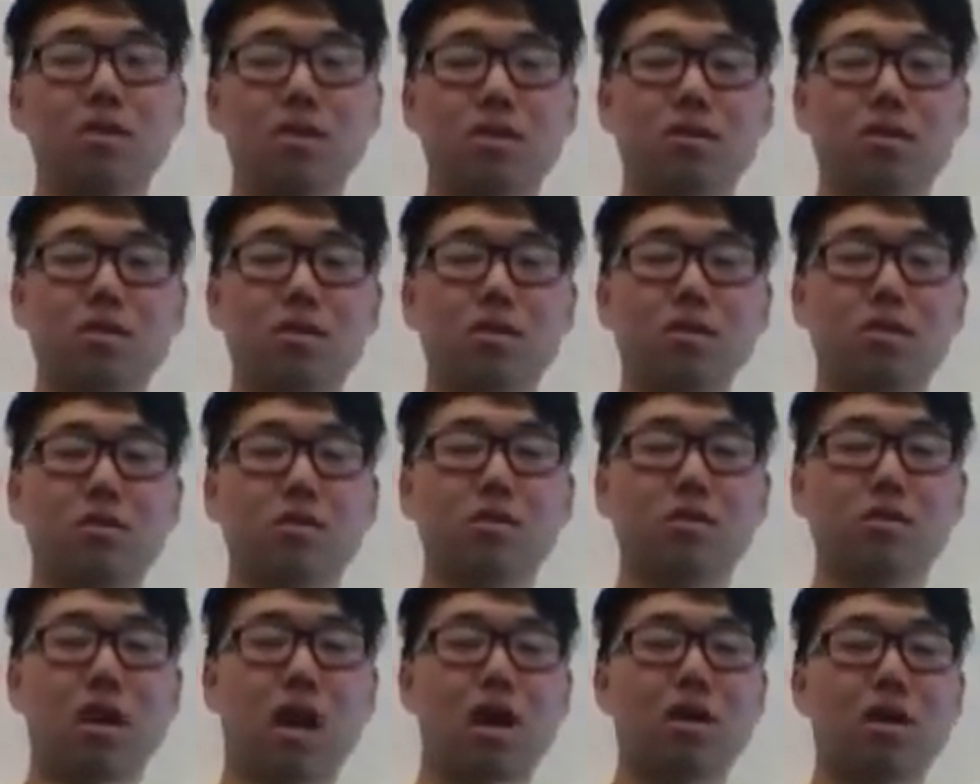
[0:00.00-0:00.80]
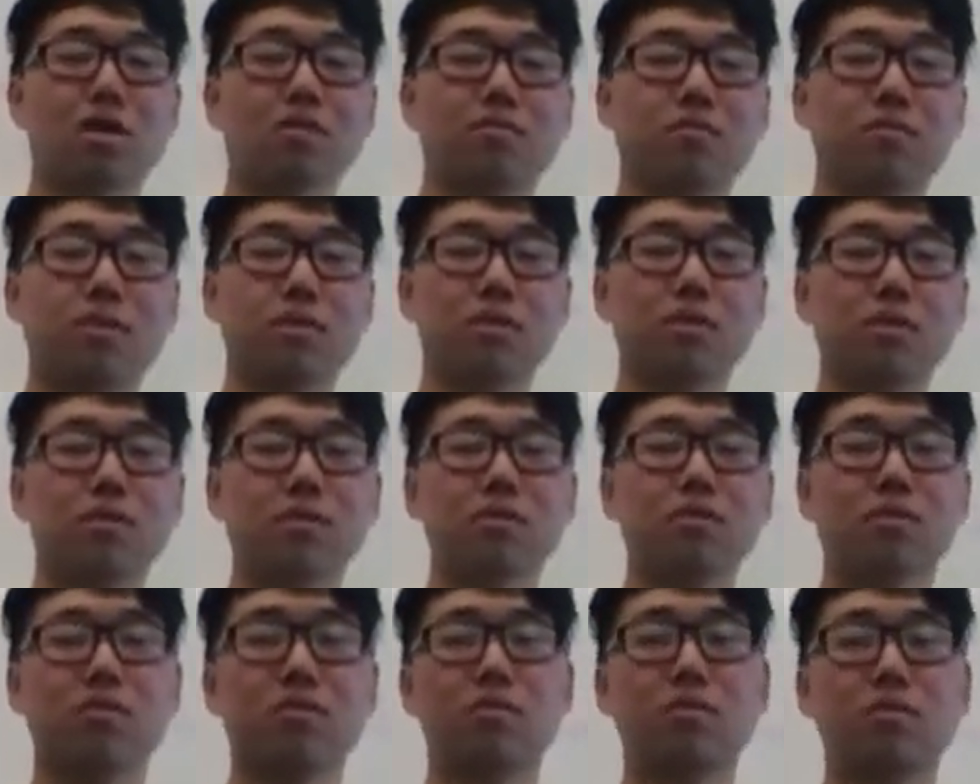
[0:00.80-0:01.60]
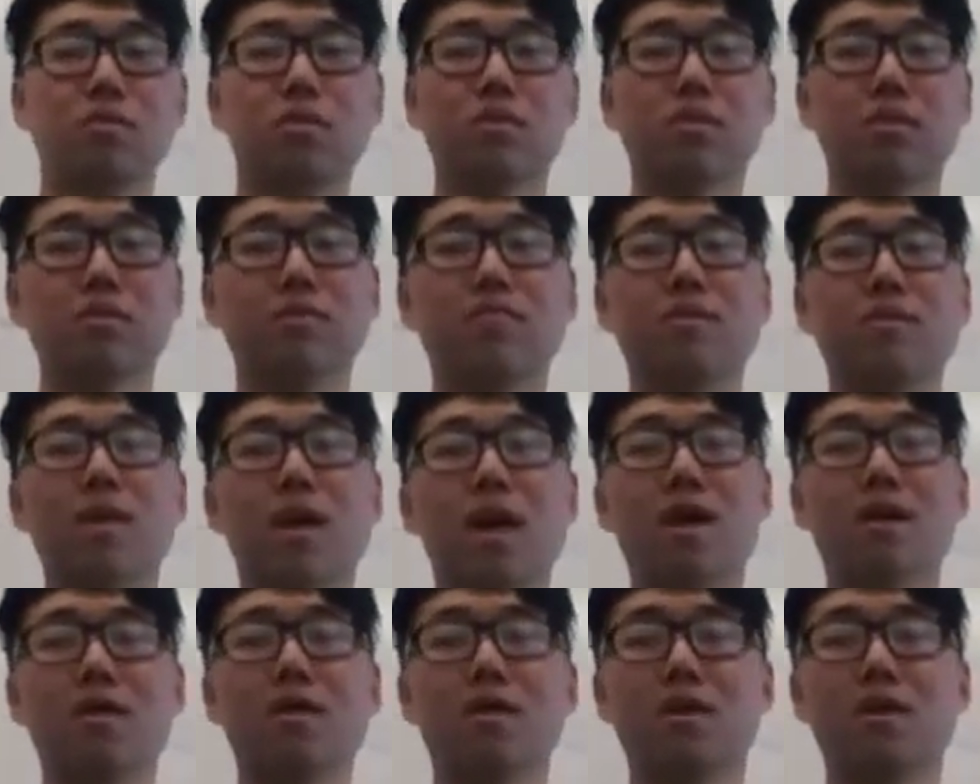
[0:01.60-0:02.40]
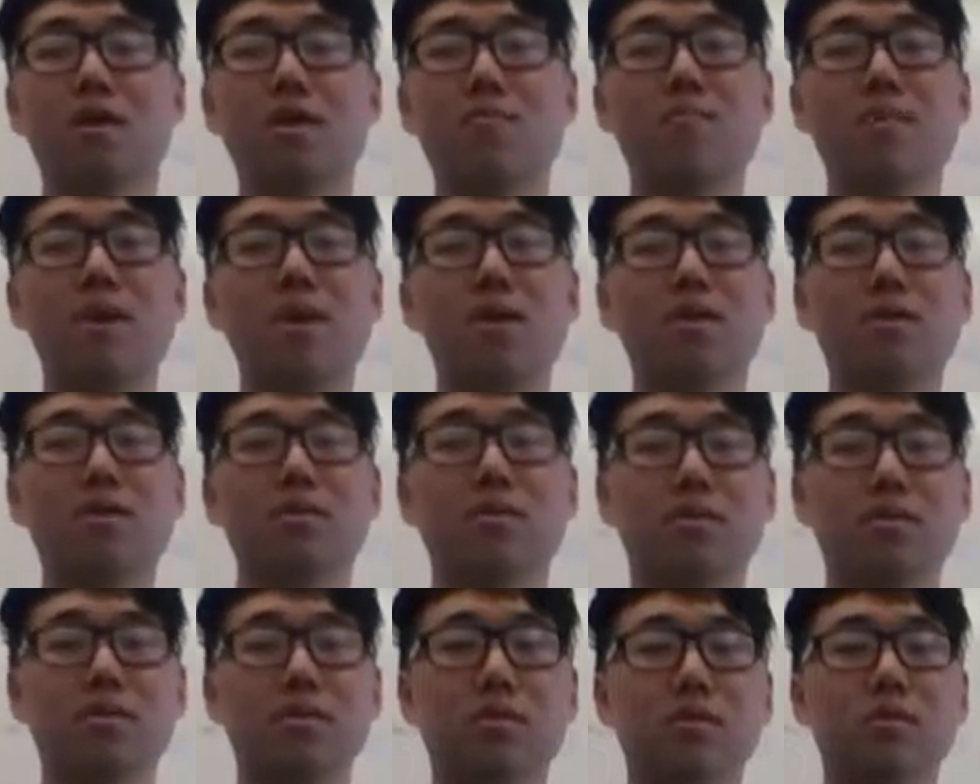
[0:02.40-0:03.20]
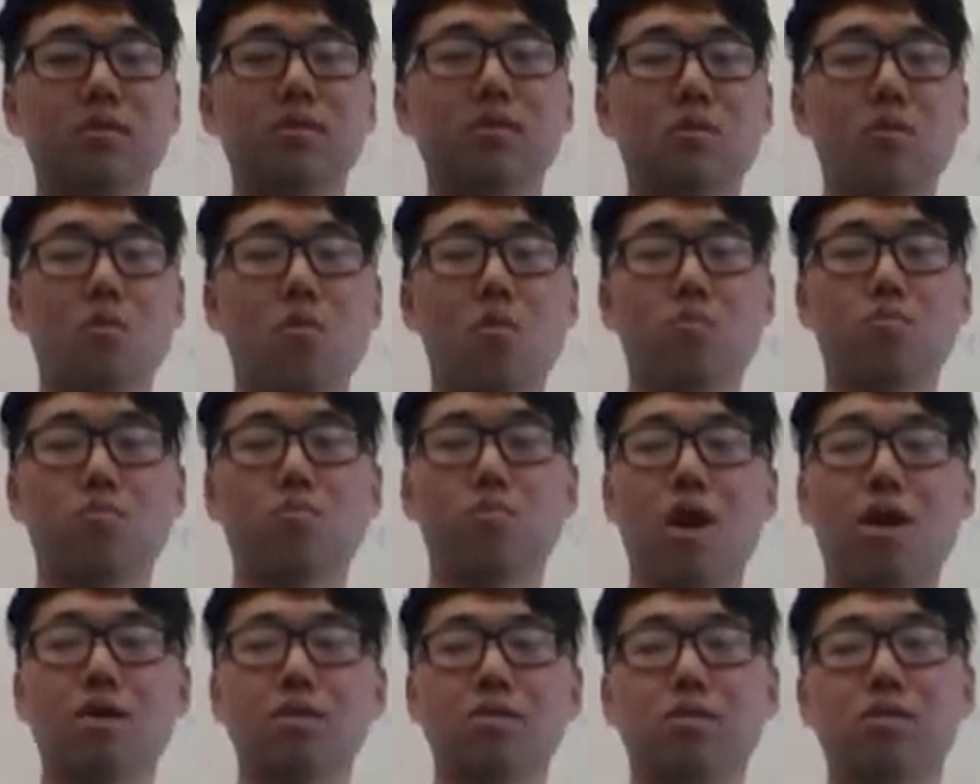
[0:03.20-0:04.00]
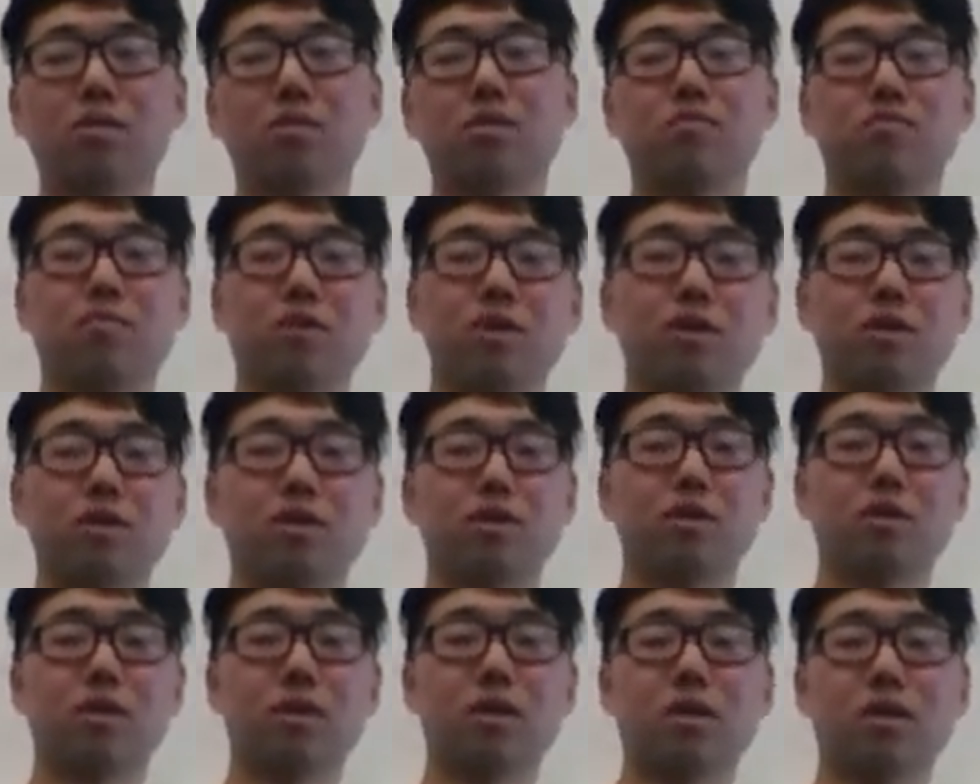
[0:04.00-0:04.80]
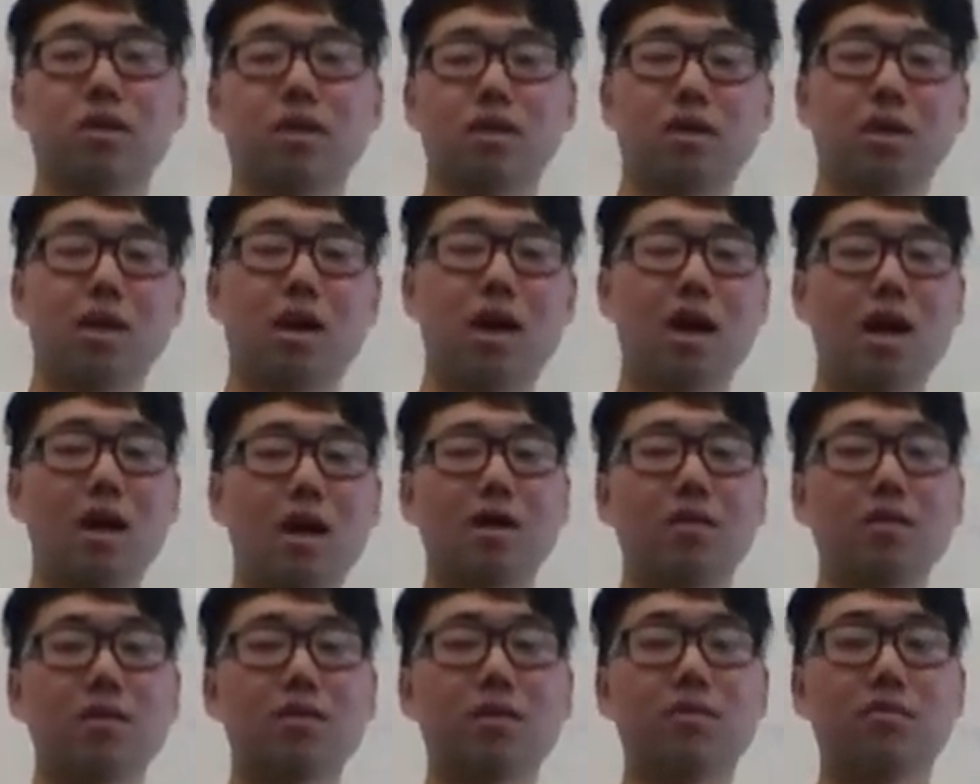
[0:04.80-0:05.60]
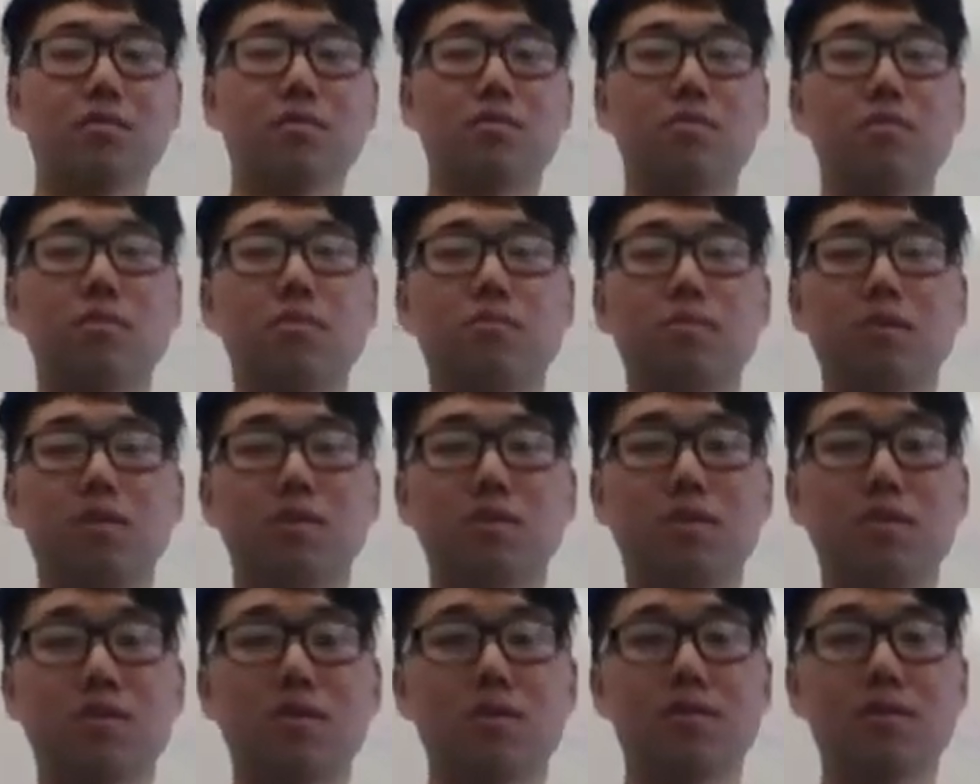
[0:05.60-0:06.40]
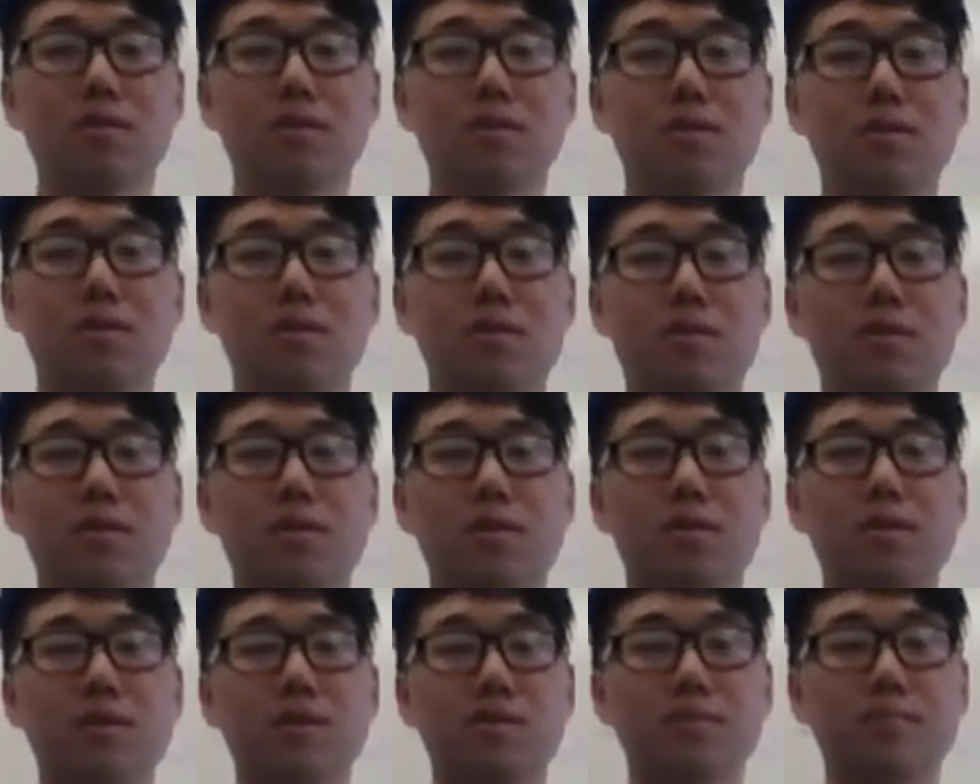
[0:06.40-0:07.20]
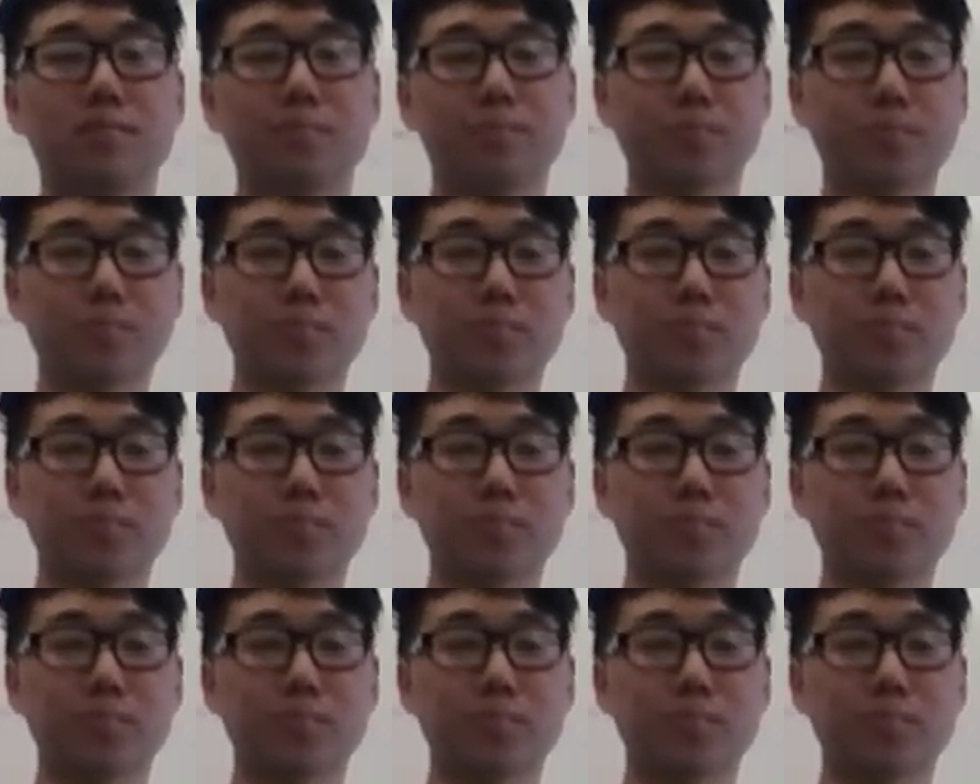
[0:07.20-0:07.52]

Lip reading: it needs a lot of heat. So because of that, it makes this whole process very highly endothermic. And